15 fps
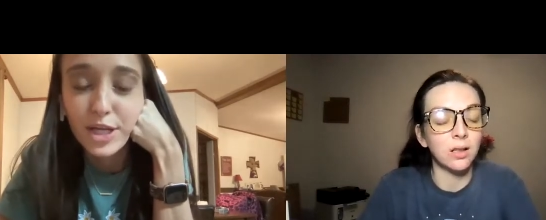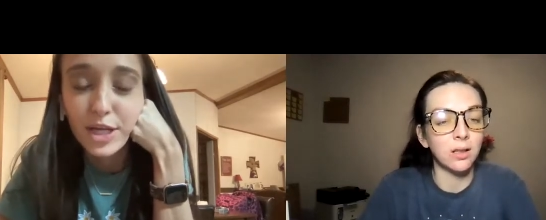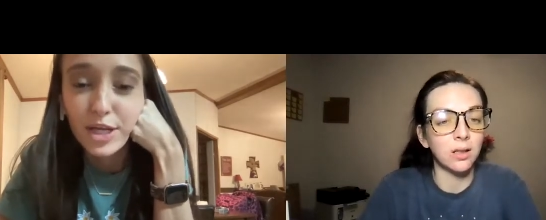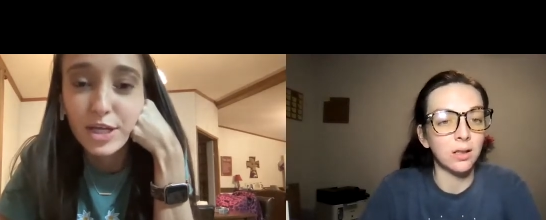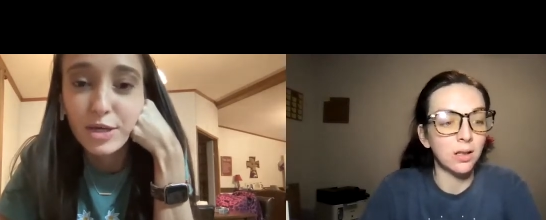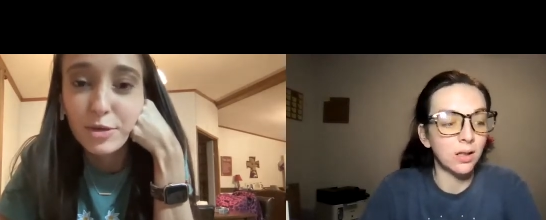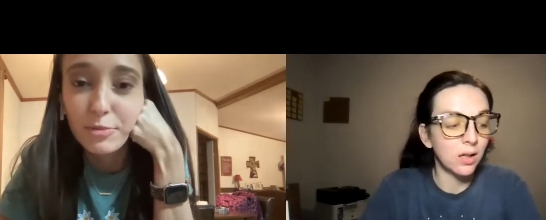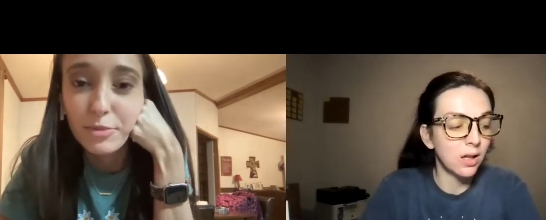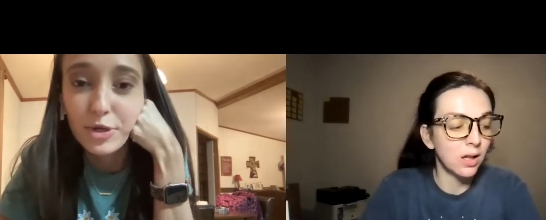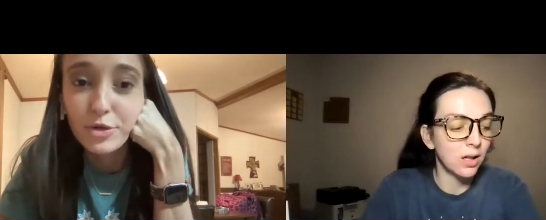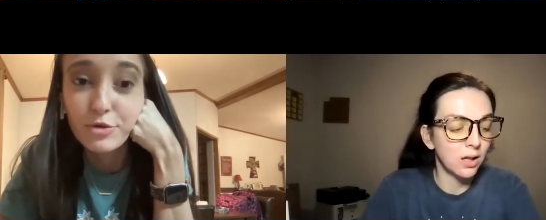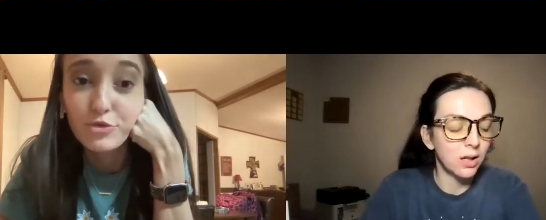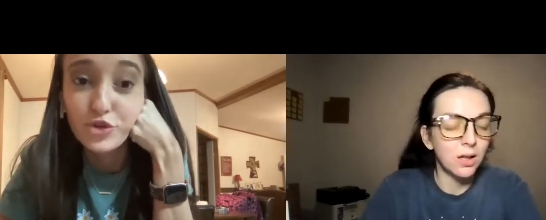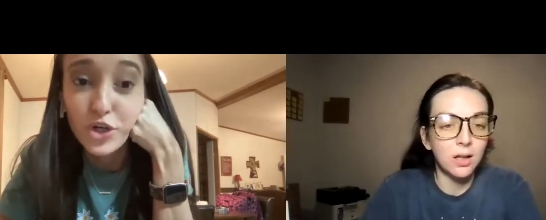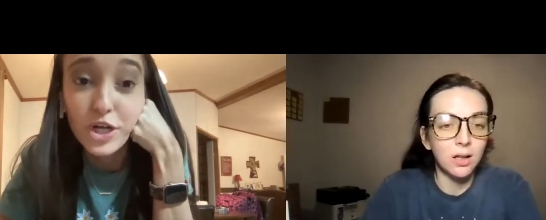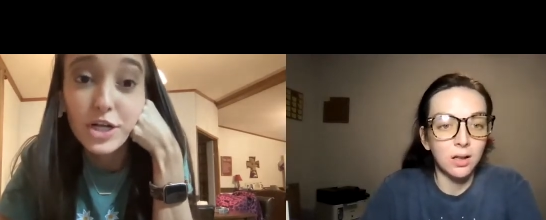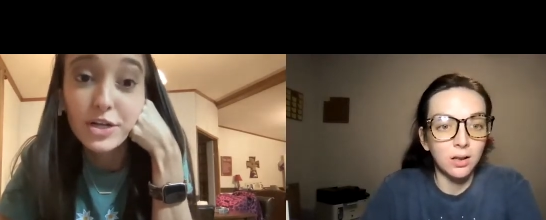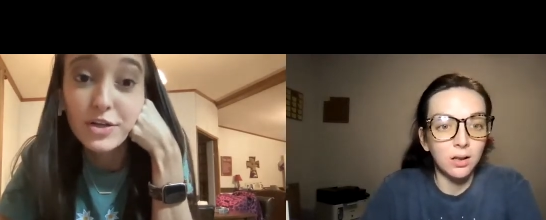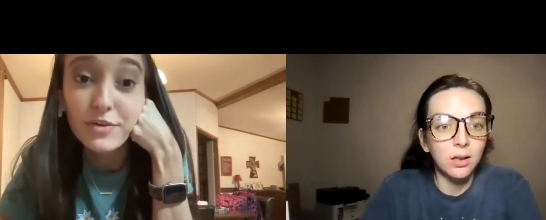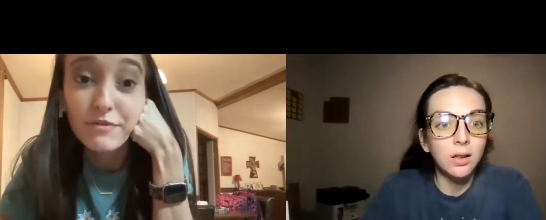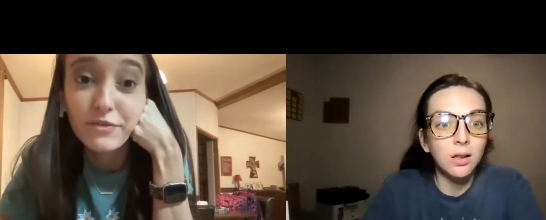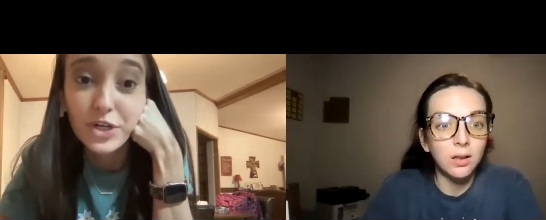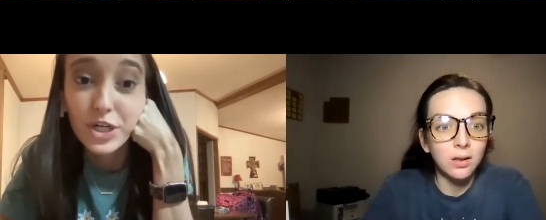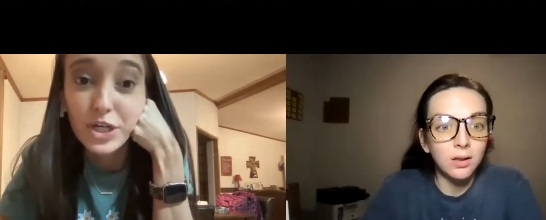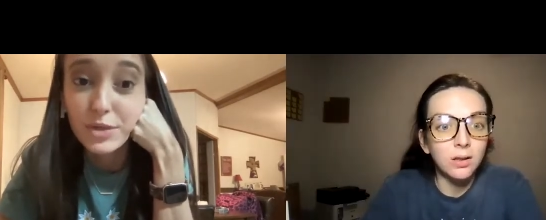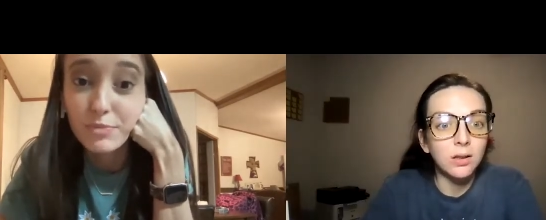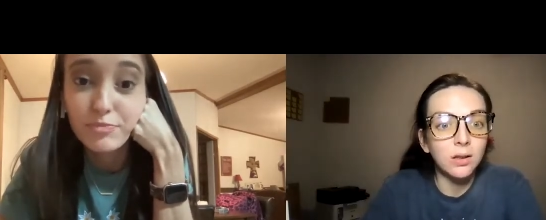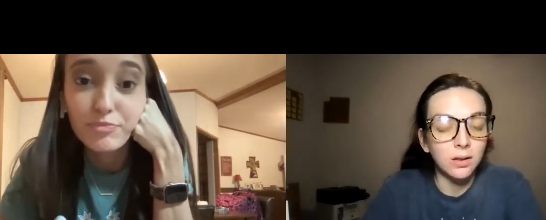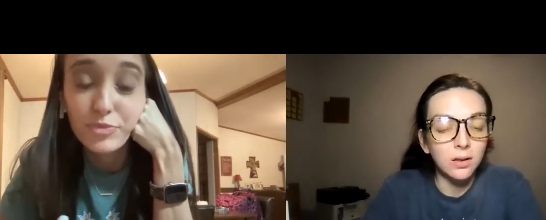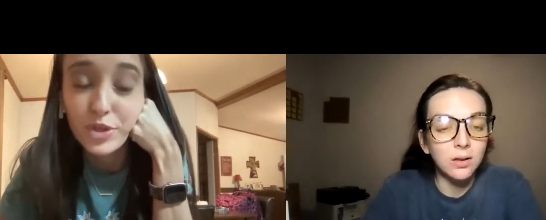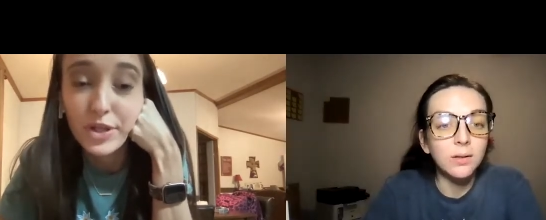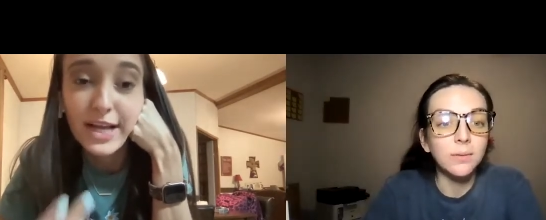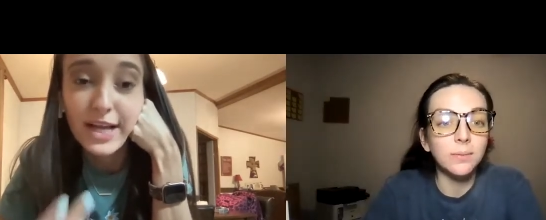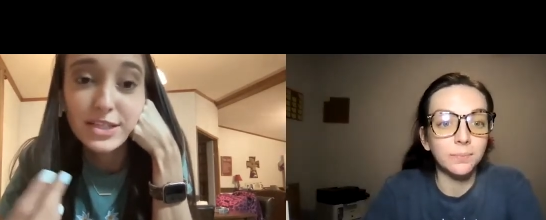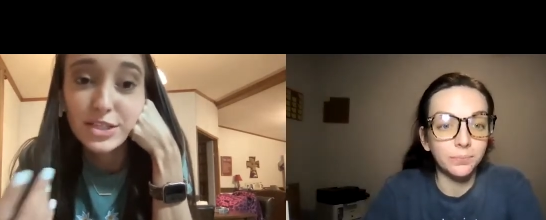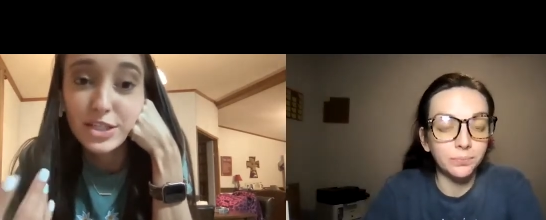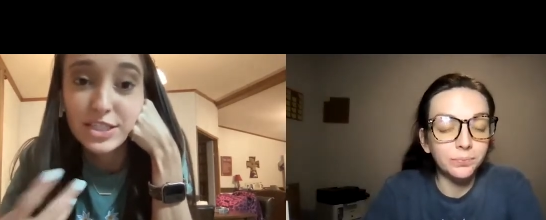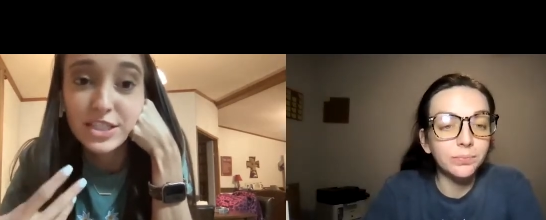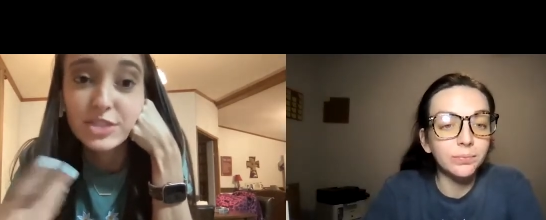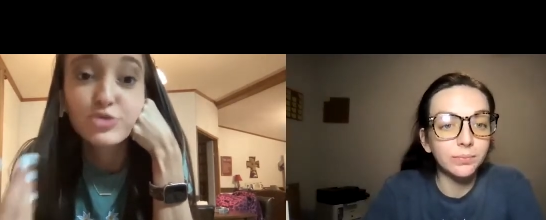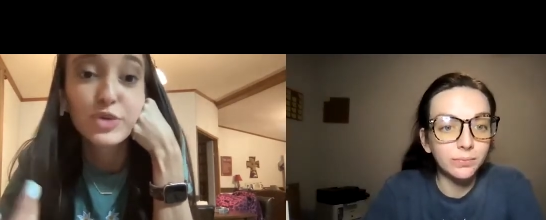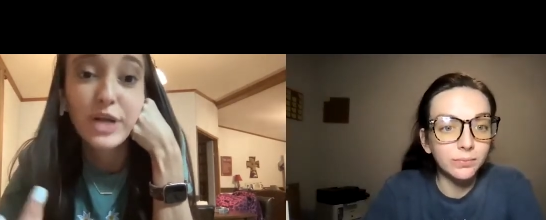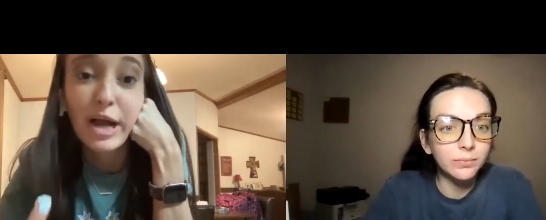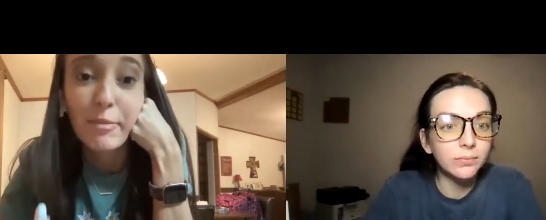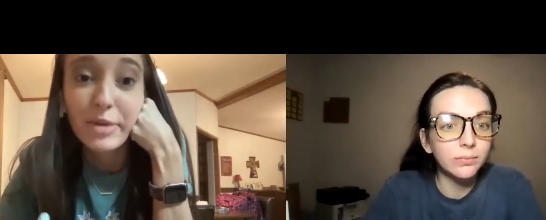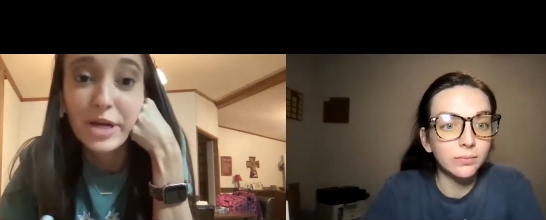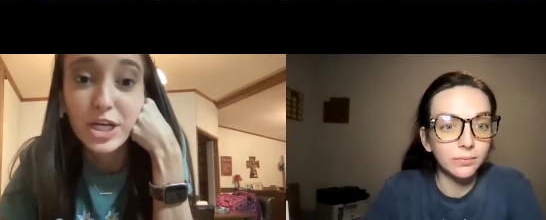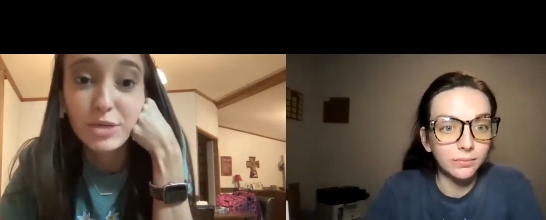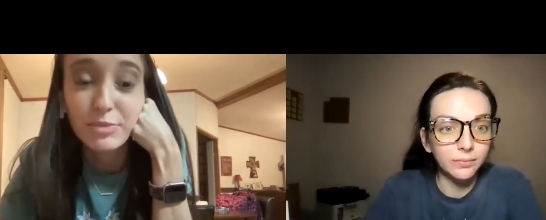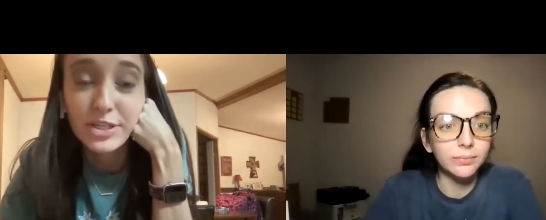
Speaker 1: getting him a new truck for the last, like, since we got married,